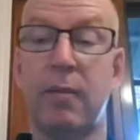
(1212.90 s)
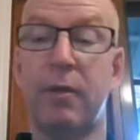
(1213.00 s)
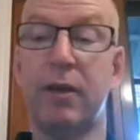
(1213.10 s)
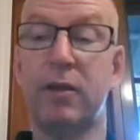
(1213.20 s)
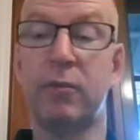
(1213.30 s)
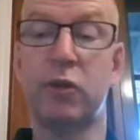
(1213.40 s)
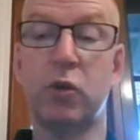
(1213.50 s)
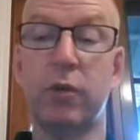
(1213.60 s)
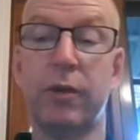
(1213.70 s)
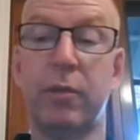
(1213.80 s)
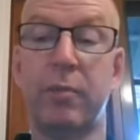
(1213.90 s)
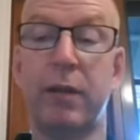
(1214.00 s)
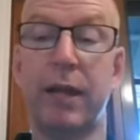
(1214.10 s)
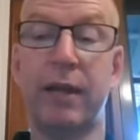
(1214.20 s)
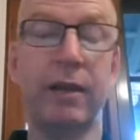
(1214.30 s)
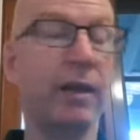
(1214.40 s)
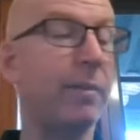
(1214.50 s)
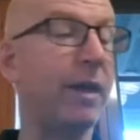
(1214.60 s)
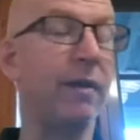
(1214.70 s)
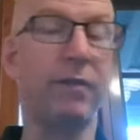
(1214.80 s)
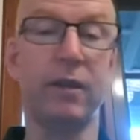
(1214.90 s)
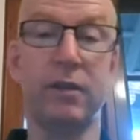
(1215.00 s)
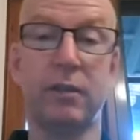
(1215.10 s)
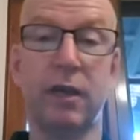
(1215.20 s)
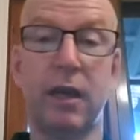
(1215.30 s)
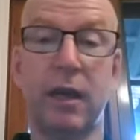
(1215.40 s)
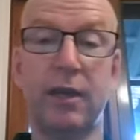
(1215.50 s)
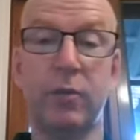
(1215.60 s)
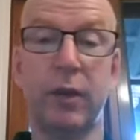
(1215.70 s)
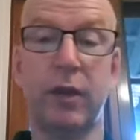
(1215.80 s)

because I'm sure that there'll be plenty that come out of this as we